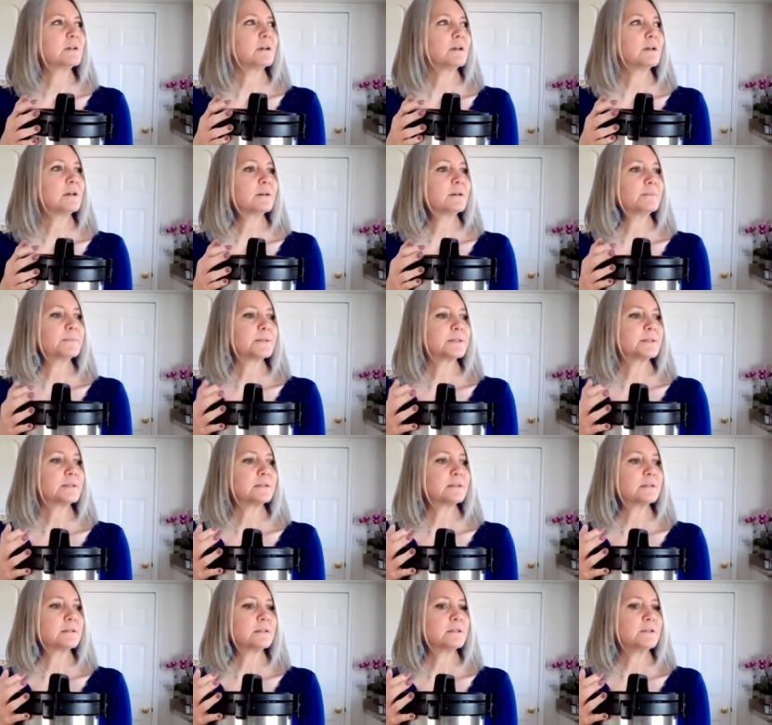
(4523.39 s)

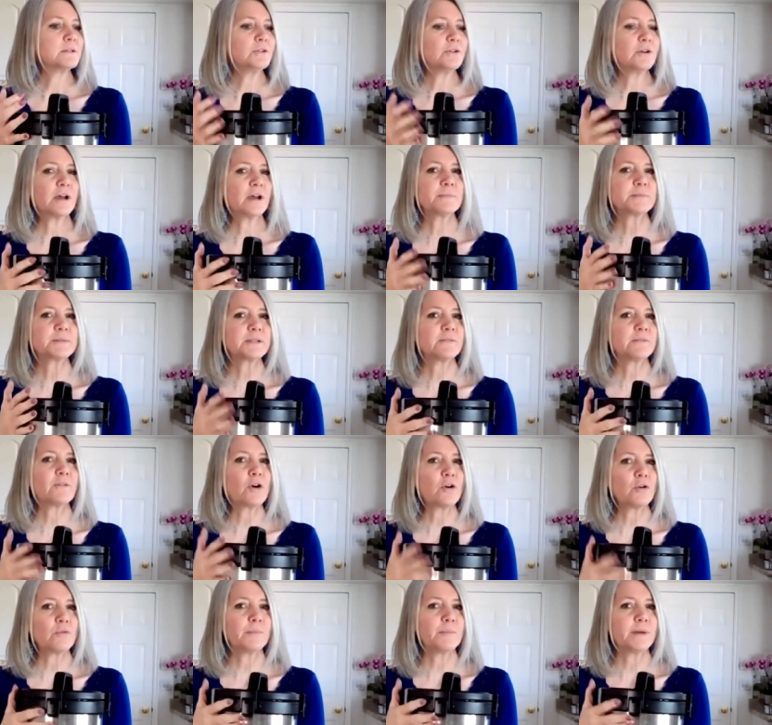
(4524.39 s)
cups, two cups of
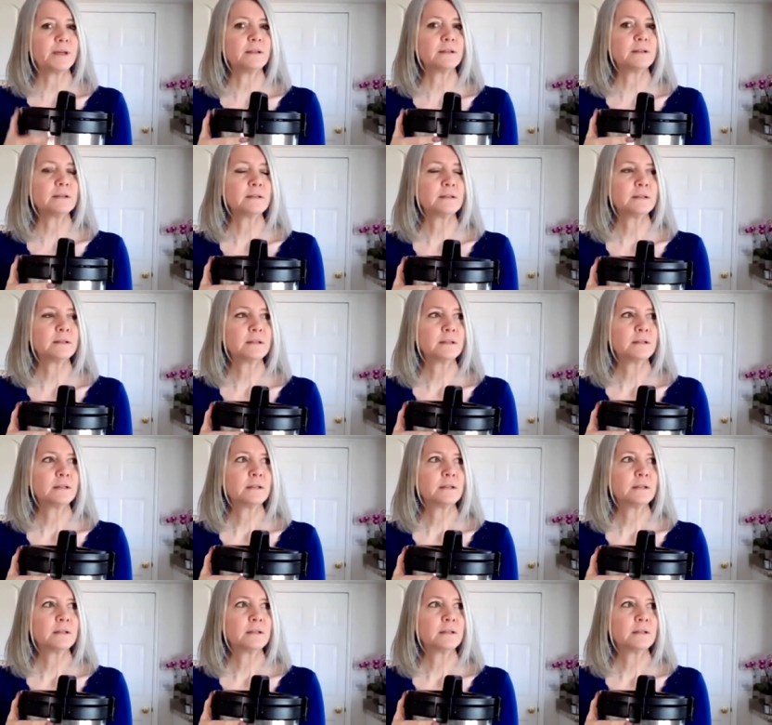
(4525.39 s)
oatmeal.